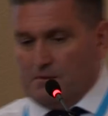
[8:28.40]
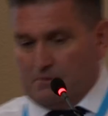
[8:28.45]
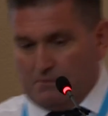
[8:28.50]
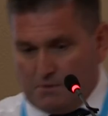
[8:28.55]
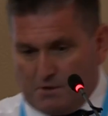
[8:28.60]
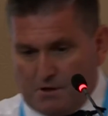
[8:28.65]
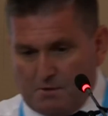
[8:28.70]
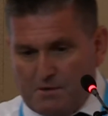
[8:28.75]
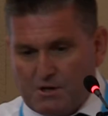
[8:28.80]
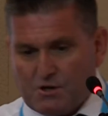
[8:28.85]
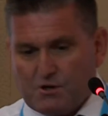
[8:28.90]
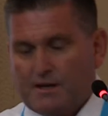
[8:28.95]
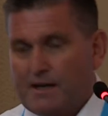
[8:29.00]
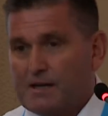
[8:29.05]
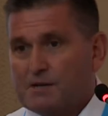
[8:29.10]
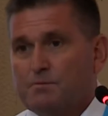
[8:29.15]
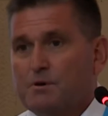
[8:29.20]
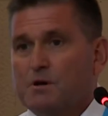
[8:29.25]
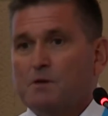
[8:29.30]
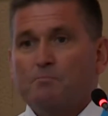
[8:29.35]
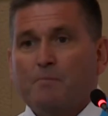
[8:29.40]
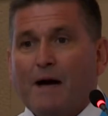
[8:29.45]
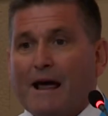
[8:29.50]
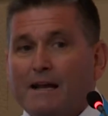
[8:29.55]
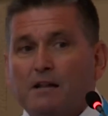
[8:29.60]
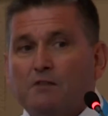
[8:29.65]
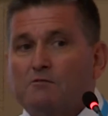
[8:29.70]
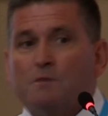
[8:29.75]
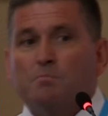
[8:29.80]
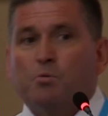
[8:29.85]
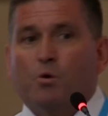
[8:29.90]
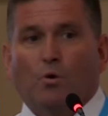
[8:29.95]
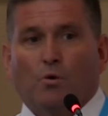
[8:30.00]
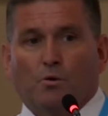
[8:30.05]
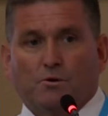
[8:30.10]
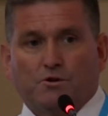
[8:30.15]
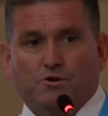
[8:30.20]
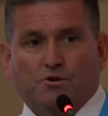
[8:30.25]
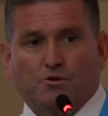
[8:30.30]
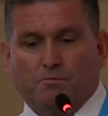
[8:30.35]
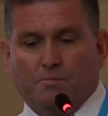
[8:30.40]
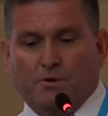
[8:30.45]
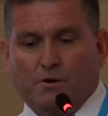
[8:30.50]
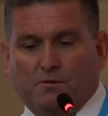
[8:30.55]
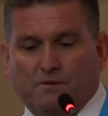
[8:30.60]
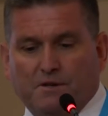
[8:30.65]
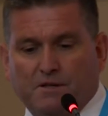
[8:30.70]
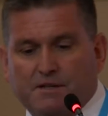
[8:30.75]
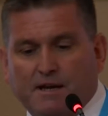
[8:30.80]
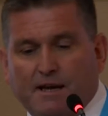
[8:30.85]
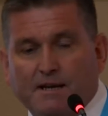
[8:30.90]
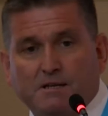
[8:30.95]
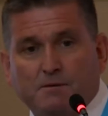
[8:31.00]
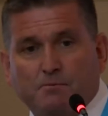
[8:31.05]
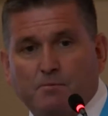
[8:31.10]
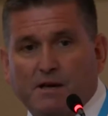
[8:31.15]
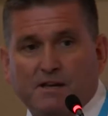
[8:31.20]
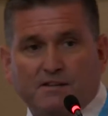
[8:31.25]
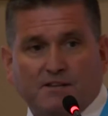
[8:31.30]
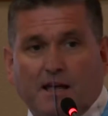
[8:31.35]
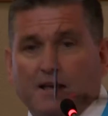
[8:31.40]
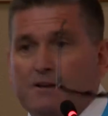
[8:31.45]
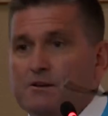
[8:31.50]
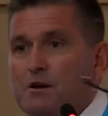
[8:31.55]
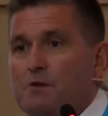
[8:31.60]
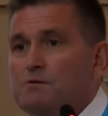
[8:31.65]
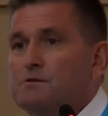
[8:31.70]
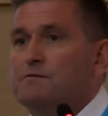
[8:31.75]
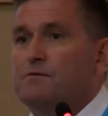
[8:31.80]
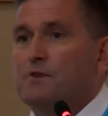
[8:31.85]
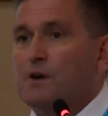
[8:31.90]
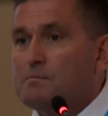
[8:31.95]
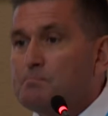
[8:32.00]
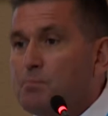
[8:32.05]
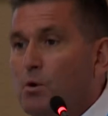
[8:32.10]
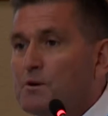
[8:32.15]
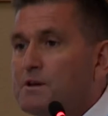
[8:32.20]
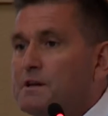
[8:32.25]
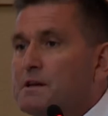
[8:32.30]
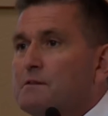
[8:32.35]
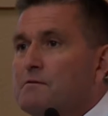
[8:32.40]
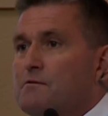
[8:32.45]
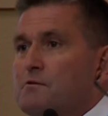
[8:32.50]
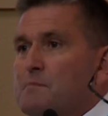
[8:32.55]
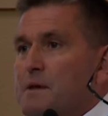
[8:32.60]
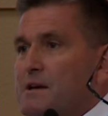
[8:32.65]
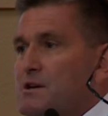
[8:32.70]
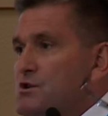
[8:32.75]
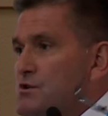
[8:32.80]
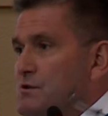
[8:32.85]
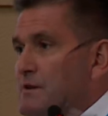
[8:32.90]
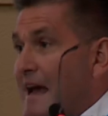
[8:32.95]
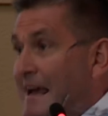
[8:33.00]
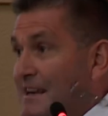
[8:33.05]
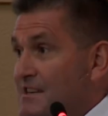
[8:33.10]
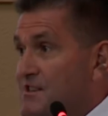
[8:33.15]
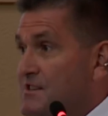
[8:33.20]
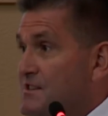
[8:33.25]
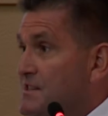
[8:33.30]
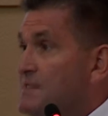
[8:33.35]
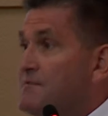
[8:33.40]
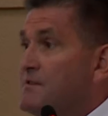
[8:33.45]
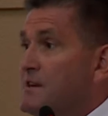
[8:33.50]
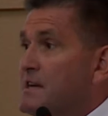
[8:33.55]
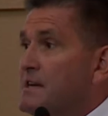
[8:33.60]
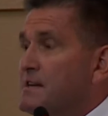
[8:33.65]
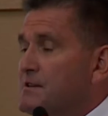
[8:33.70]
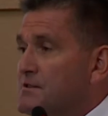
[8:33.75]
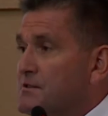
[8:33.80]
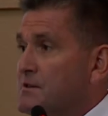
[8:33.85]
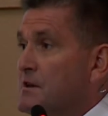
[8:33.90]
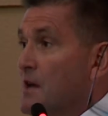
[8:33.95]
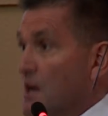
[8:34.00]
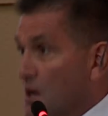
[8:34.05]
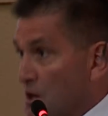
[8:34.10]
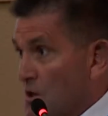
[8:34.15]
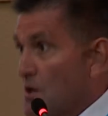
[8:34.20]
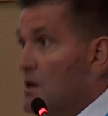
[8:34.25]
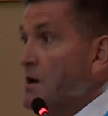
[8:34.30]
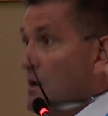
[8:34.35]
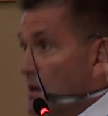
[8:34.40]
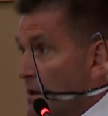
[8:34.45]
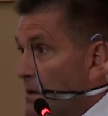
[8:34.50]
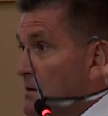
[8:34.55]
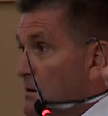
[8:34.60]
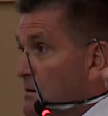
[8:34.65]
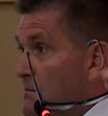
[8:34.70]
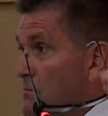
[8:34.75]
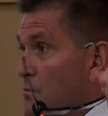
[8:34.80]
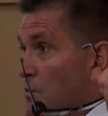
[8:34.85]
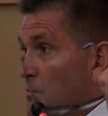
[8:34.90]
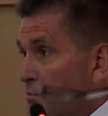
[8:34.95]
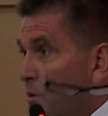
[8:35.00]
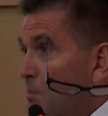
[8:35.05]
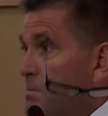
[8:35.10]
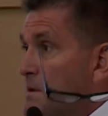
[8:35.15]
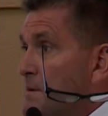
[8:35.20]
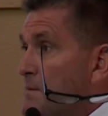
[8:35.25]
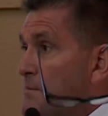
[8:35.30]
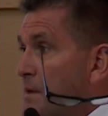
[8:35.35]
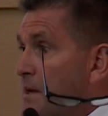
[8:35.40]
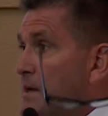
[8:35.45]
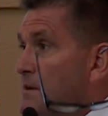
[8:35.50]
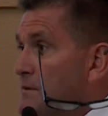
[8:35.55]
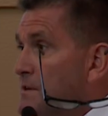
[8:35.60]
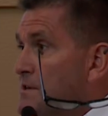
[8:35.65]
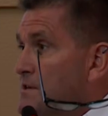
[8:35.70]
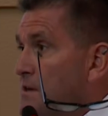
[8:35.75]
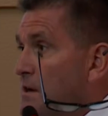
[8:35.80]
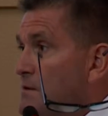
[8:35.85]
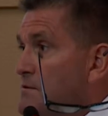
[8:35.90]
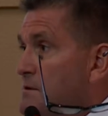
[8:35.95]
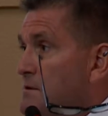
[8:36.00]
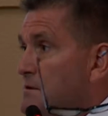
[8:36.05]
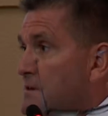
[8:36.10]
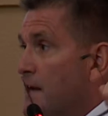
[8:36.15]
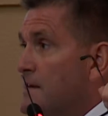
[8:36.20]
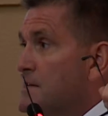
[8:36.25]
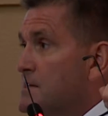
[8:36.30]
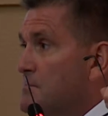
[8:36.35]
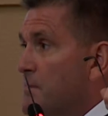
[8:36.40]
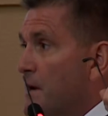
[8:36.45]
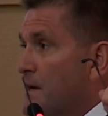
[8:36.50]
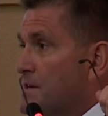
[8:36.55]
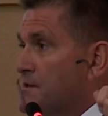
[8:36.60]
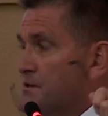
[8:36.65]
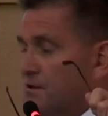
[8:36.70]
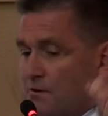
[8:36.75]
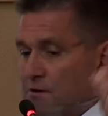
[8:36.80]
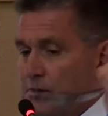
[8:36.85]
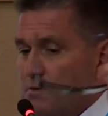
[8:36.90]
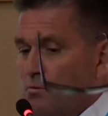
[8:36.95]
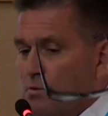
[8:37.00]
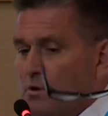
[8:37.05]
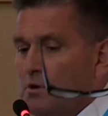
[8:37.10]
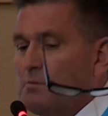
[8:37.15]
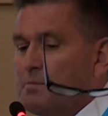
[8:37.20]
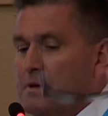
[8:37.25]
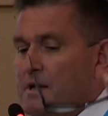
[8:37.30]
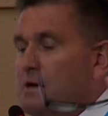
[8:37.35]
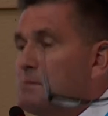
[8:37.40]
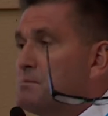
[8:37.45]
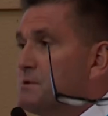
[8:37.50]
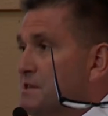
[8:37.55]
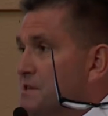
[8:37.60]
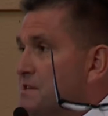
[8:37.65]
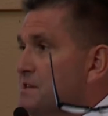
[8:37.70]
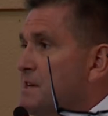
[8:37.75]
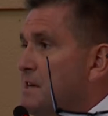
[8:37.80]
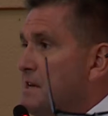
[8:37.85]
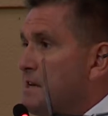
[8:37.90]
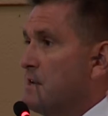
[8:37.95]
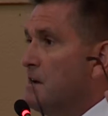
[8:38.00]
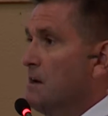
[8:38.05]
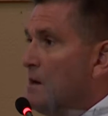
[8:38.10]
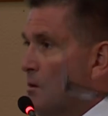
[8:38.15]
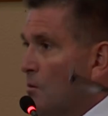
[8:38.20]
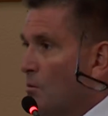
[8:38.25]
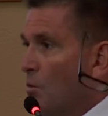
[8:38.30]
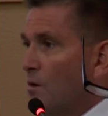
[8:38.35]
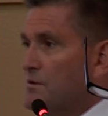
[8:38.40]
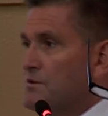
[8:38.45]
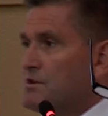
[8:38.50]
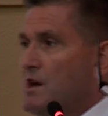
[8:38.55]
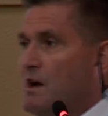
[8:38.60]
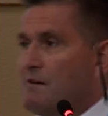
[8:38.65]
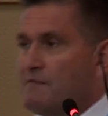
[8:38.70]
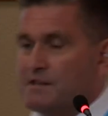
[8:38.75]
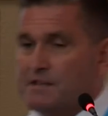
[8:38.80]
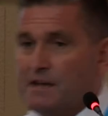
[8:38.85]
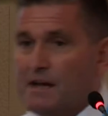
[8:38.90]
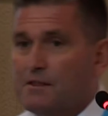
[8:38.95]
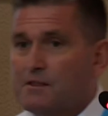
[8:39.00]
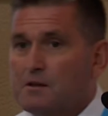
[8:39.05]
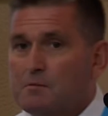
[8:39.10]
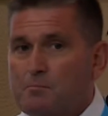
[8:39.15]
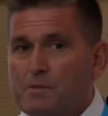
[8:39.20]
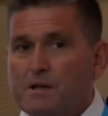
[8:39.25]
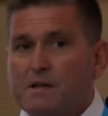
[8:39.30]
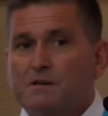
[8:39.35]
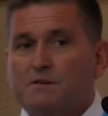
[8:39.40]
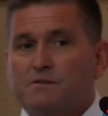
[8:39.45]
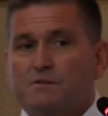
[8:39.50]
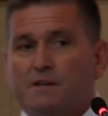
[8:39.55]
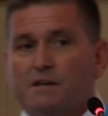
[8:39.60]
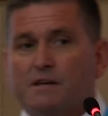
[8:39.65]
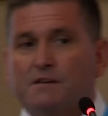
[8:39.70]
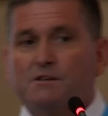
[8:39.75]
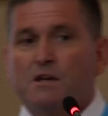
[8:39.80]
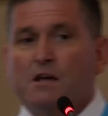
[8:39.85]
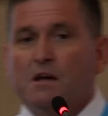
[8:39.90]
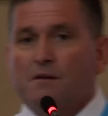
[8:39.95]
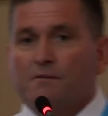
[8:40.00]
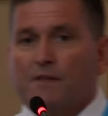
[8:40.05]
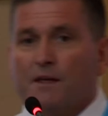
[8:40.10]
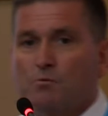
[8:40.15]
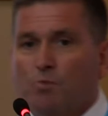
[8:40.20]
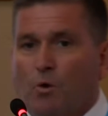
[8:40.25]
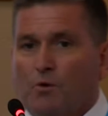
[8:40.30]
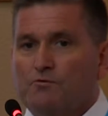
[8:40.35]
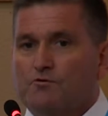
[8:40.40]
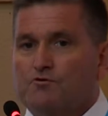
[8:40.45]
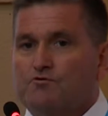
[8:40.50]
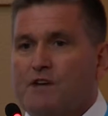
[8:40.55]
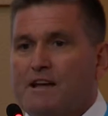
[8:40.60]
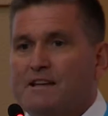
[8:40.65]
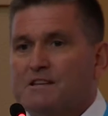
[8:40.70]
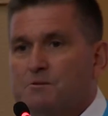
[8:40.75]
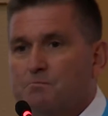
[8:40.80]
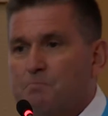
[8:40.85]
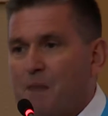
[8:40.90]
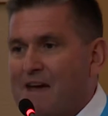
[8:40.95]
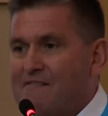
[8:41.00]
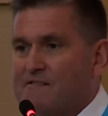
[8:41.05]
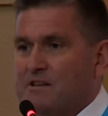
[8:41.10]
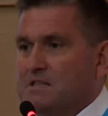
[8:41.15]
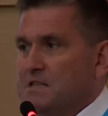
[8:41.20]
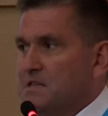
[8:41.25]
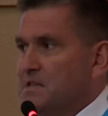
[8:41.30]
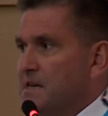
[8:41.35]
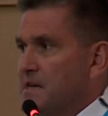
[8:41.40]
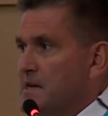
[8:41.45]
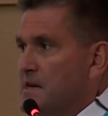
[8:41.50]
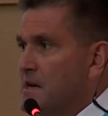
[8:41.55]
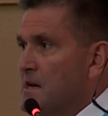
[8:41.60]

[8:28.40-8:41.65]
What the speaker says: The Commission Expert Panel report should be on the database, and notified body information and certificates will probably be on this database, so you will be able to see what's current. And the biggest thing is they want transparency.